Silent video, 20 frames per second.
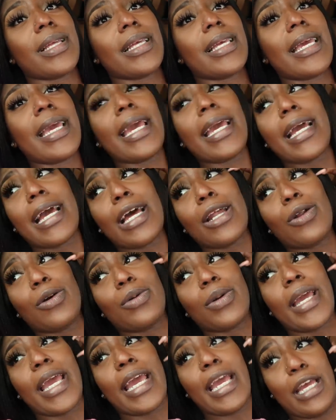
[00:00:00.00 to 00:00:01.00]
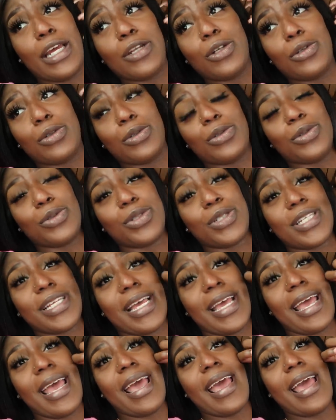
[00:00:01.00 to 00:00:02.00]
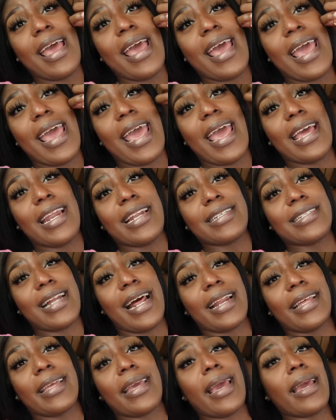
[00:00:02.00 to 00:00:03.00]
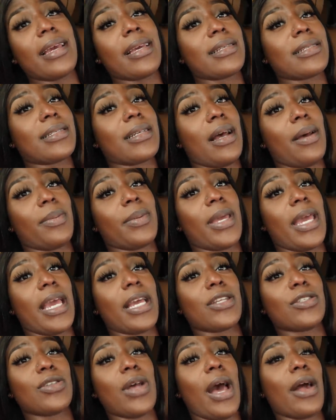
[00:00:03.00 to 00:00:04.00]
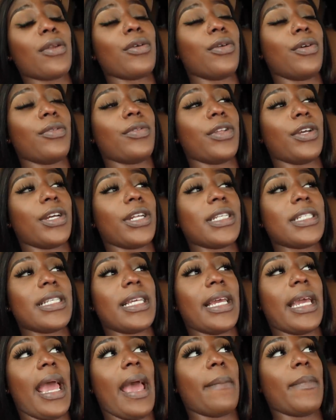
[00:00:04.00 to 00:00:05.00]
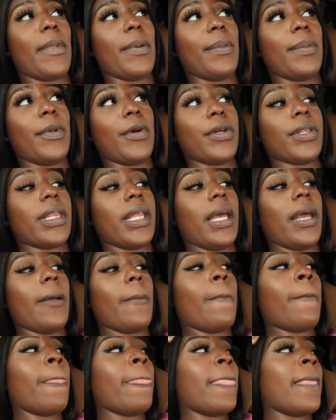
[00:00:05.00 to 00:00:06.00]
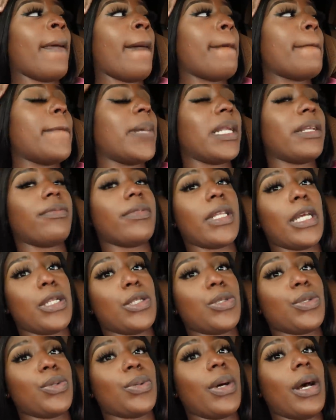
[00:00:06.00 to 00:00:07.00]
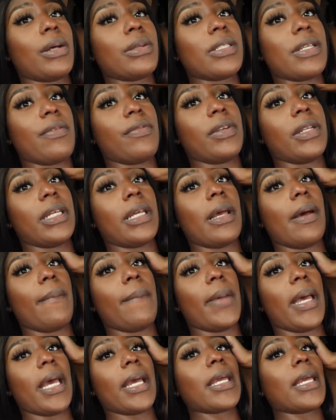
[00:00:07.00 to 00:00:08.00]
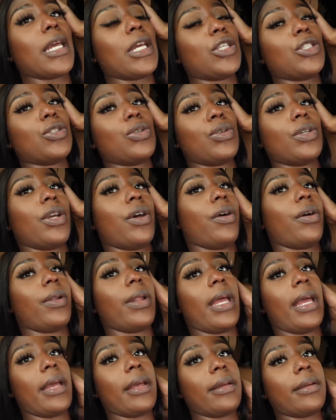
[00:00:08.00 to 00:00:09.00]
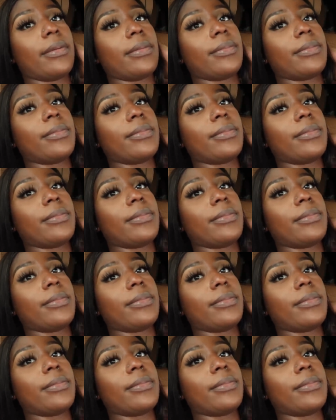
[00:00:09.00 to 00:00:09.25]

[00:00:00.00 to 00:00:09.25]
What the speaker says: He ain't got no candles, and it's not a cake, it's a cupcake, so I don't know if they're gonna sing happy birthday. But if they do, I'll definitely come back and show y'all that.